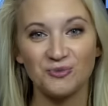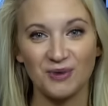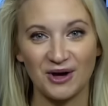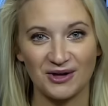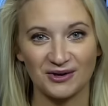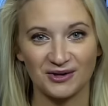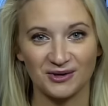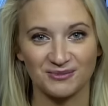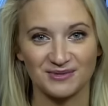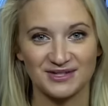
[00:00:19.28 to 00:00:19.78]
and
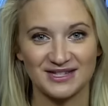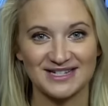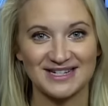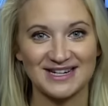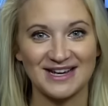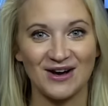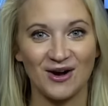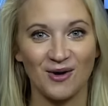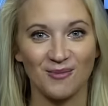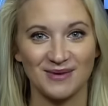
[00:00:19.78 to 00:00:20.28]
welcome to the
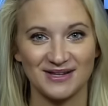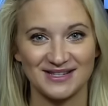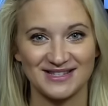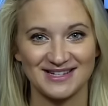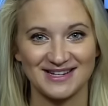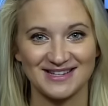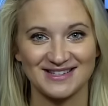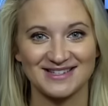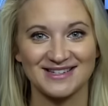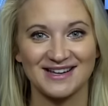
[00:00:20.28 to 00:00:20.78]
T R
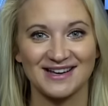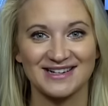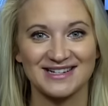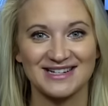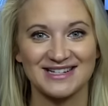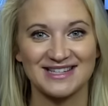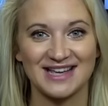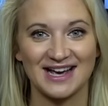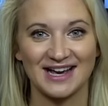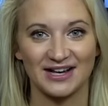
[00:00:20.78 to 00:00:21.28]
Business
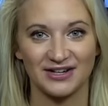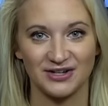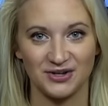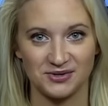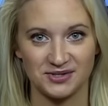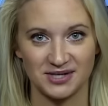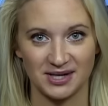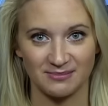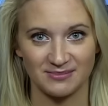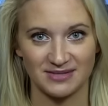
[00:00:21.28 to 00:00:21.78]
ninety second
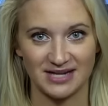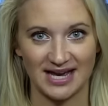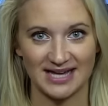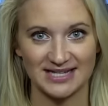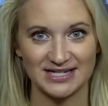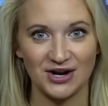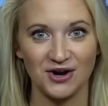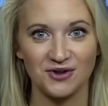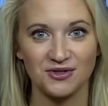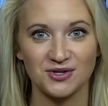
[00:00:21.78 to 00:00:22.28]
News
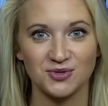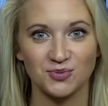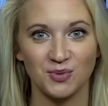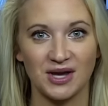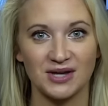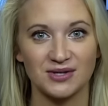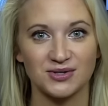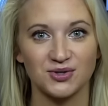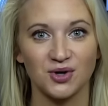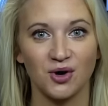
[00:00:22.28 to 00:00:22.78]
Update. Here are this
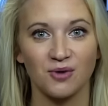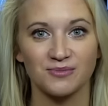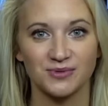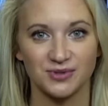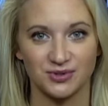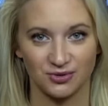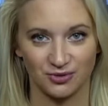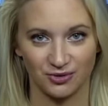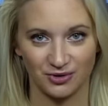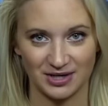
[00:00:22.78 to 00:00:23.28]
week's top
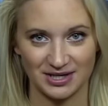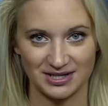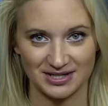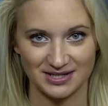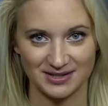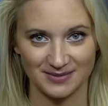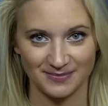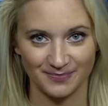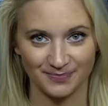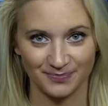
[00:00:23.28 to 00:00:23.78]

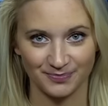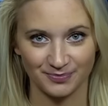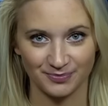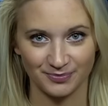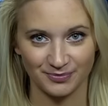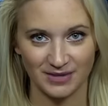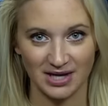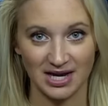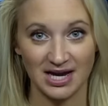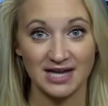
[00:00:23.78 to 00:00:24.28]
stories.
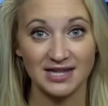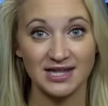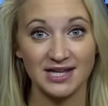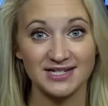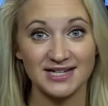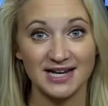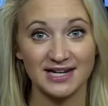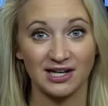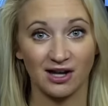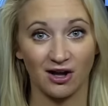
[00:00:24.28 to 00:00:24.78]

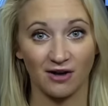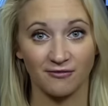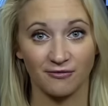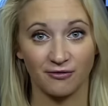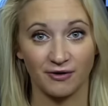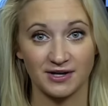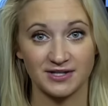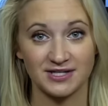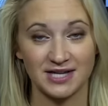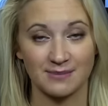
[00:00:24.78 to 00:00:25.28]
The deadline
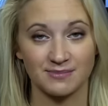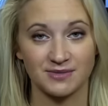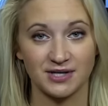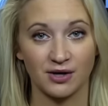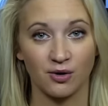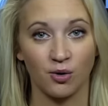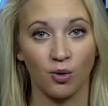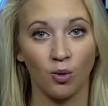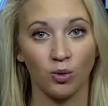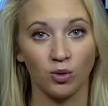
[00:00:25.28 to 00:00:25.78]
for
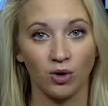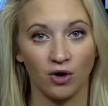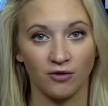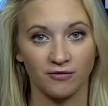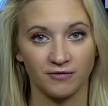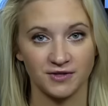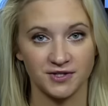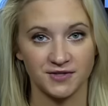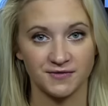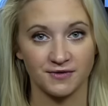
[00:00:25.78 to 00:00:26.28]
accepting all
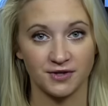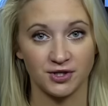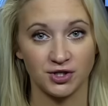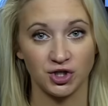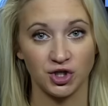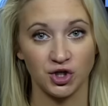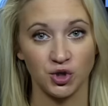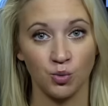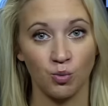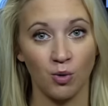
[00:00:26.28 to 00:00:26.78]
offers for the
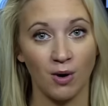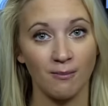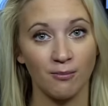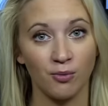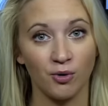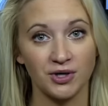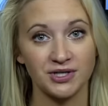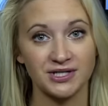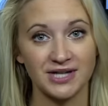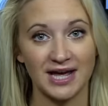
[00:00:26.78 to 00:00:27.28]
new
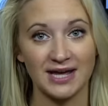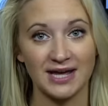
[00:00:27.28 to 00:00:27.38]
one point